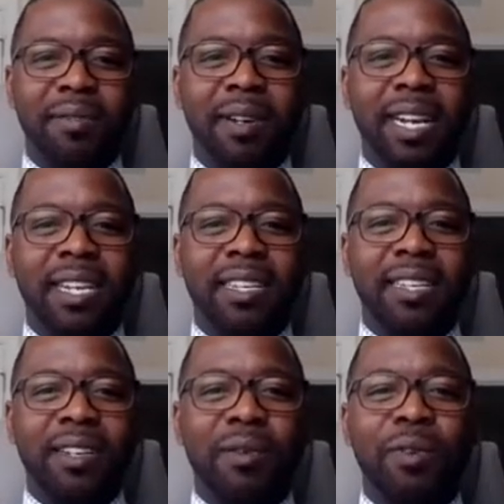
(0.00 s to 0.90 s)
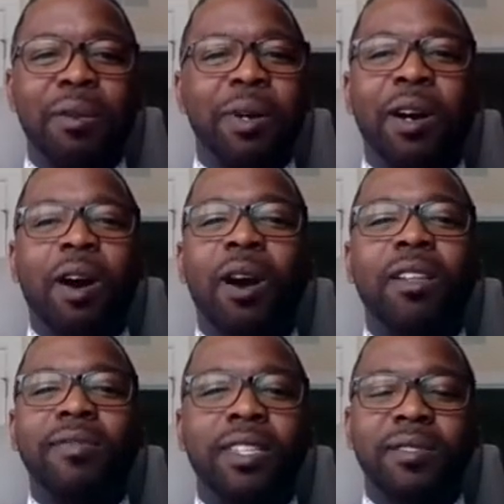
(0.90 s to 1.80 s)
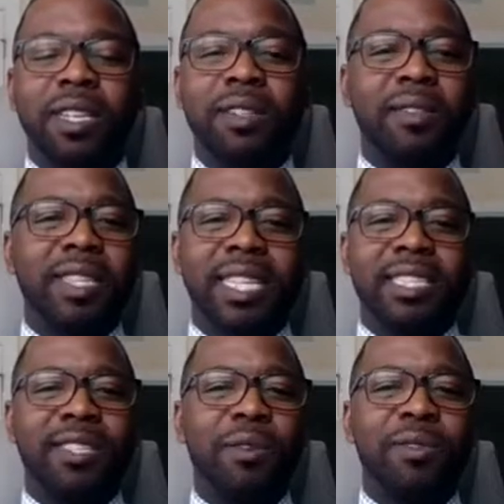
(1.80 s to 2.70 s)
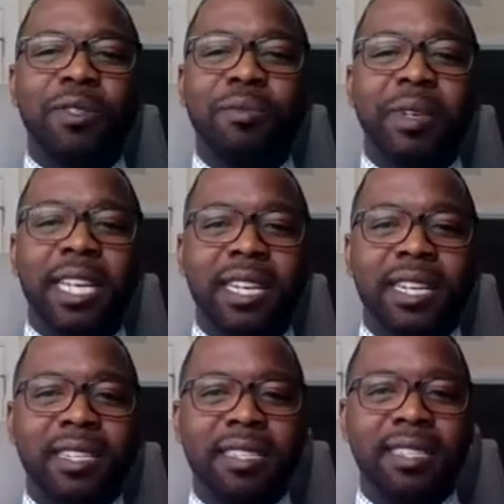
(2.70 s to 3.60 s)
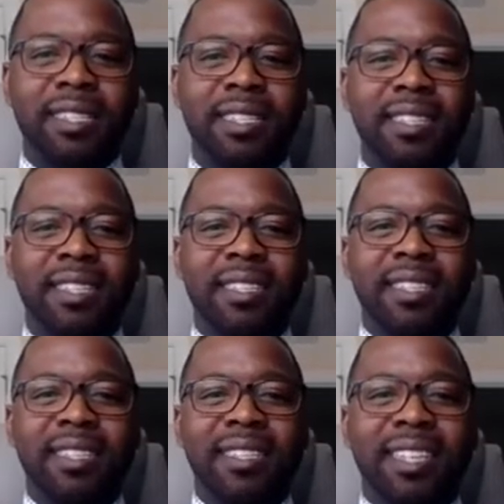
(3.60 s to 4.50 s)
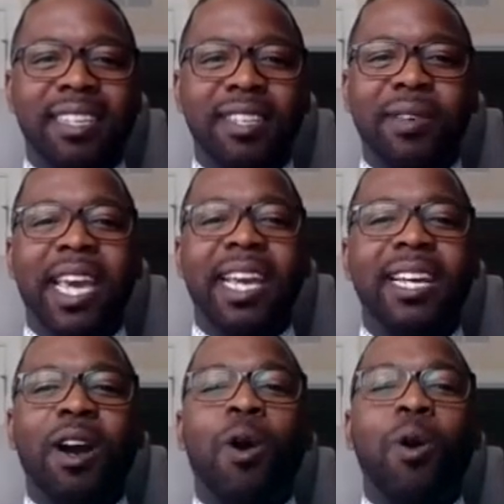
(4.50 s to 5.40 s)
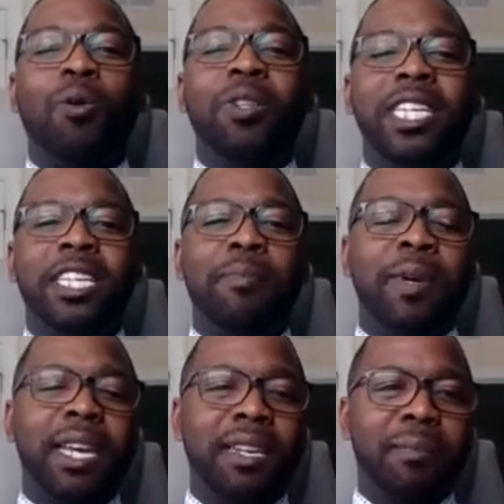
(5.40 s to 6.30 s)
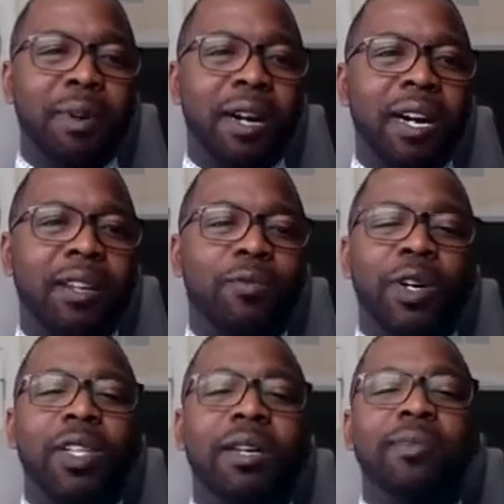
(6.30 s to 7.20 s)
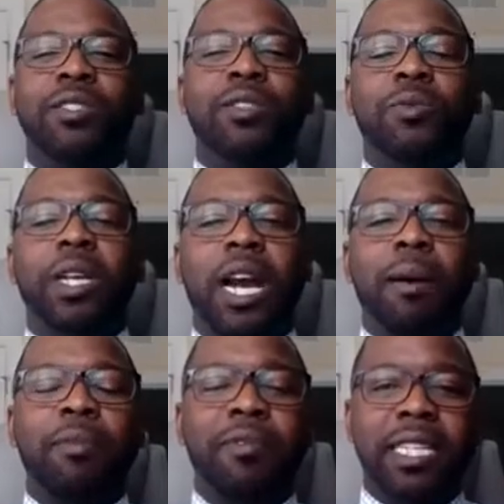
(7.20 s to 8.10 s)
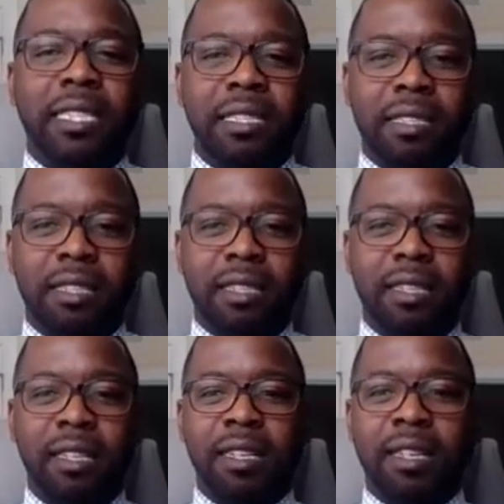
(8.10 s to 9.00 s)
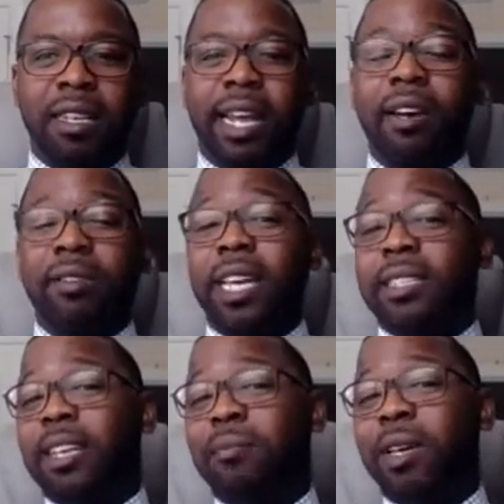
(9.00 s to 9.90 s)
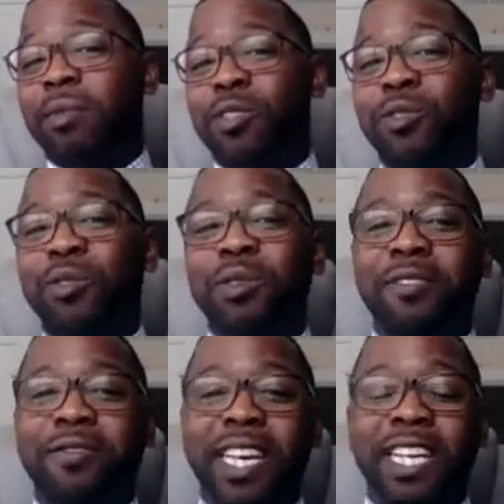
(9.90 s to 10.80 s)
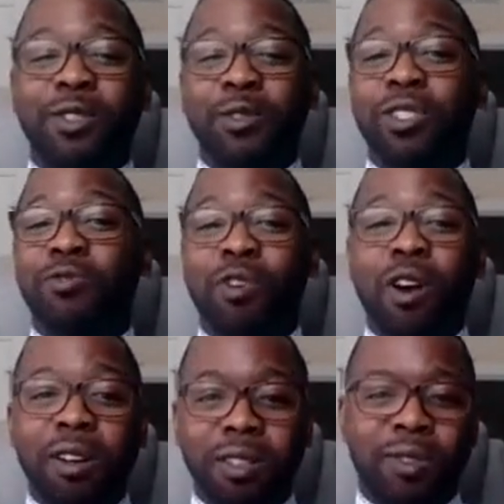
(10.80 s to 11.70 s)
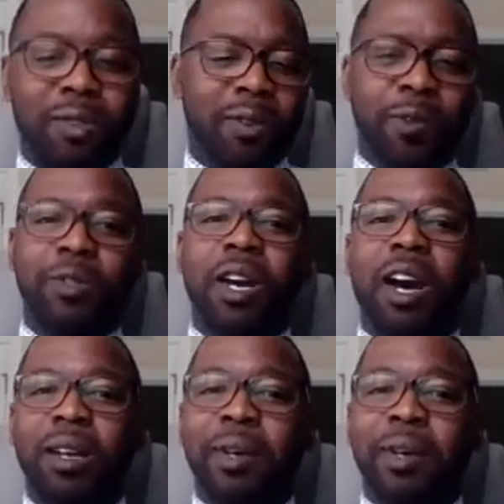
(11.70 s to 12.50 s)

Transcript: Right? What about all of those other things, social media? You can't wholly depend upon, well, I'm just doing operations. Now, yes, that may be true if that's your strong suit, and we'll talk